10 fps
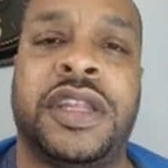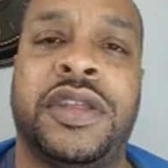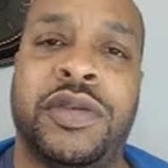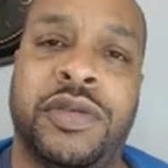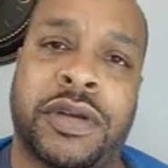and the
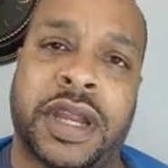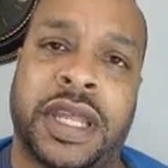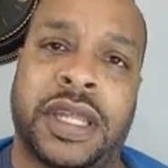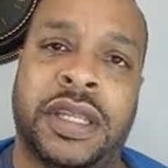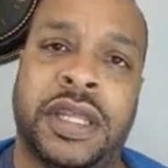
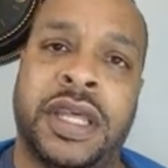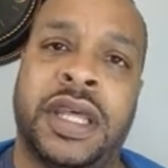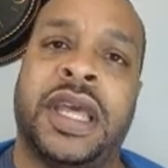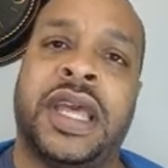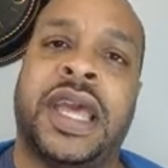Ukraine,
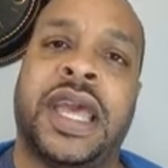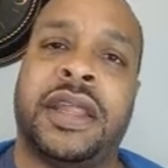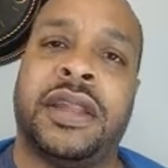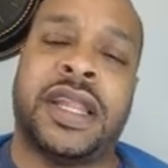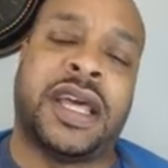
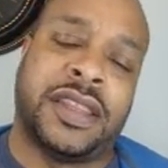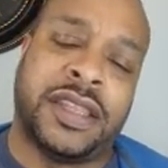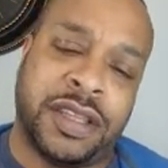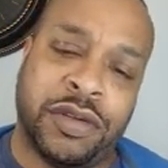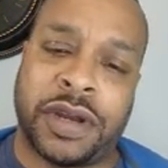and not
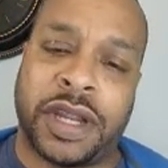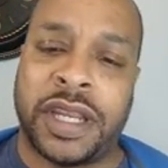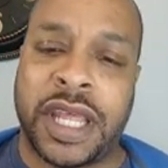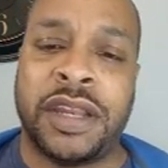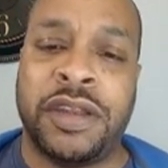the
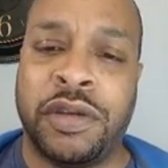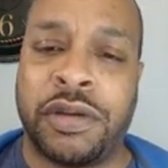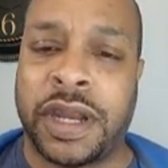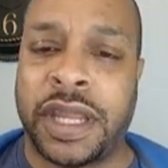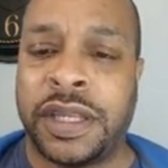Ukraine and
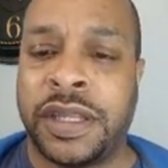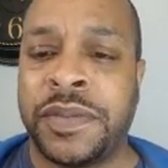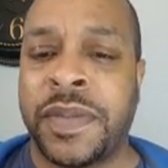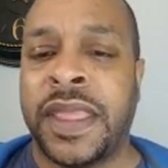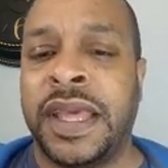Ukraine.
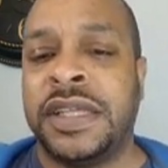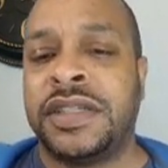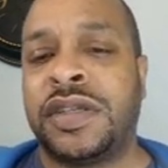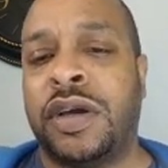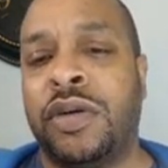
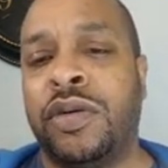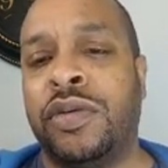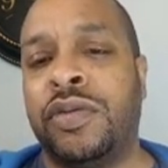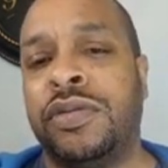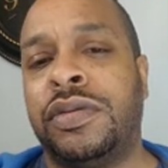
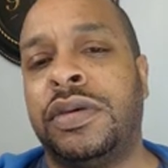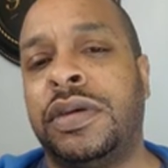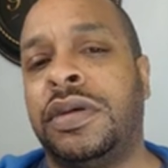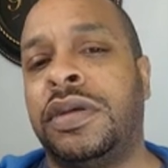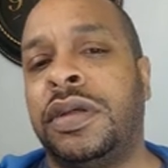So,
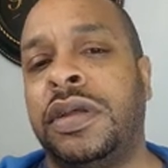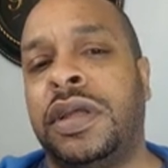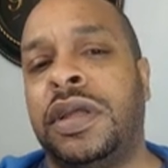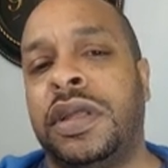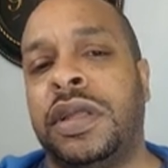
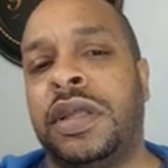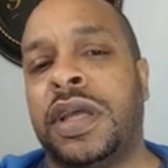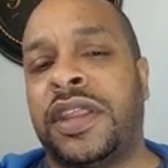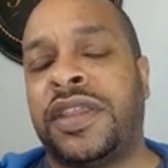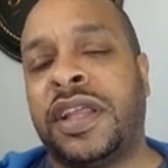
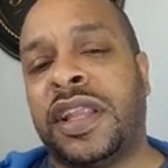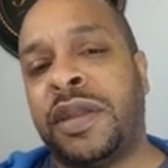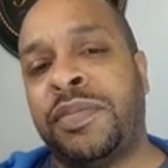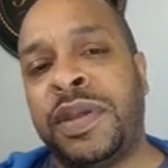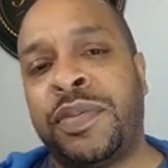I think a lot
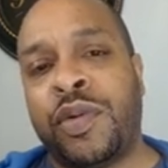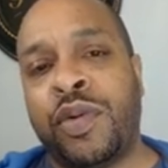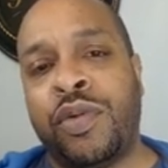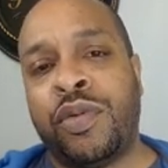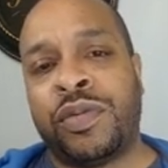of
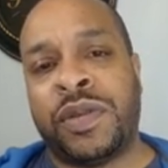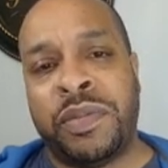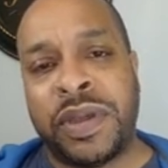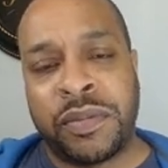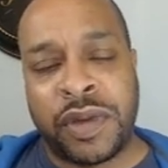people, the
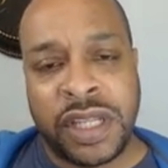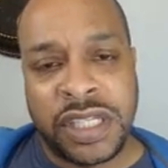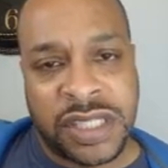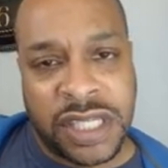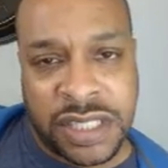big money
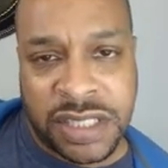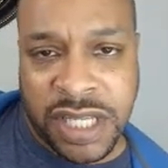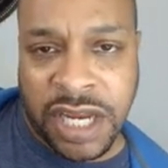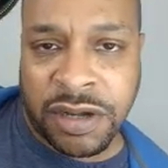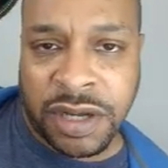is getting
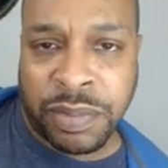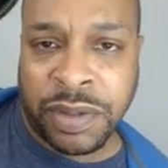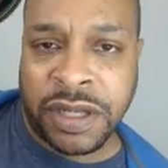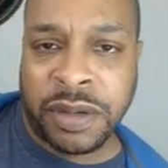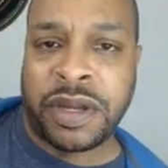scared. They're
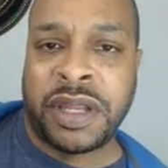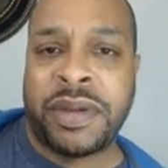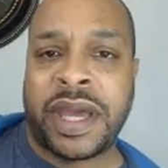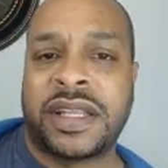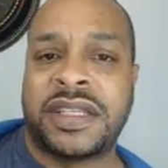pulling their money
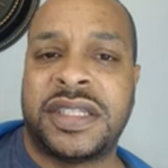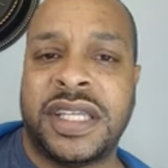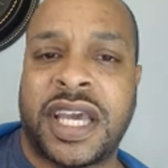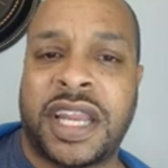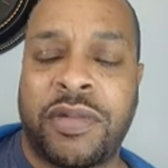back to
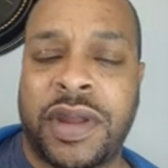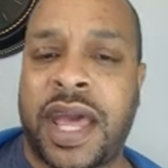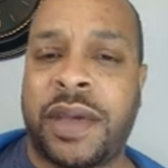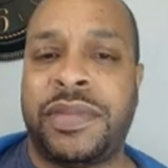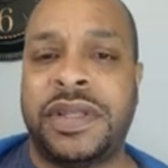see kind of what
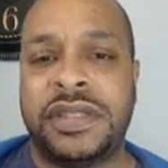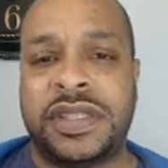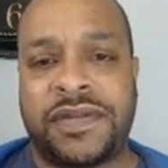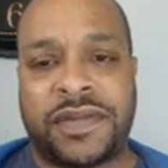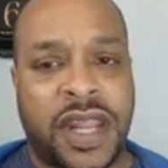
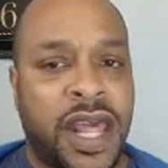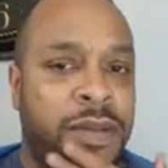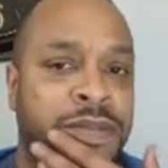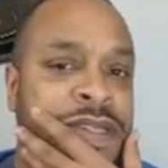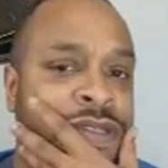happens, if that
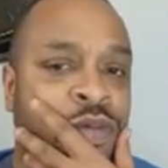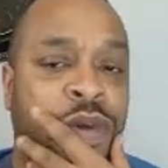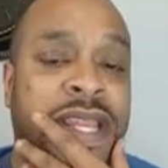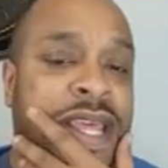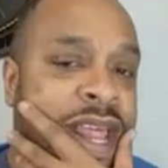happens,
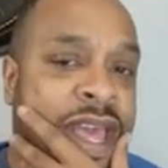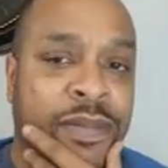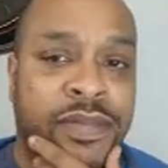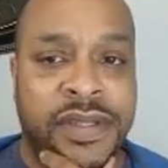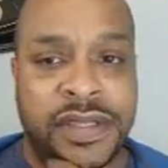when that
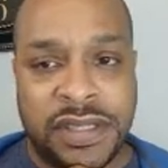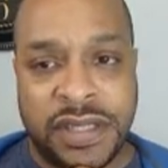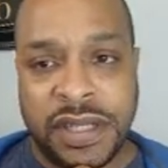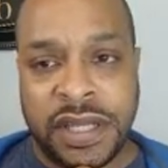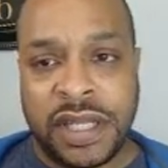happens.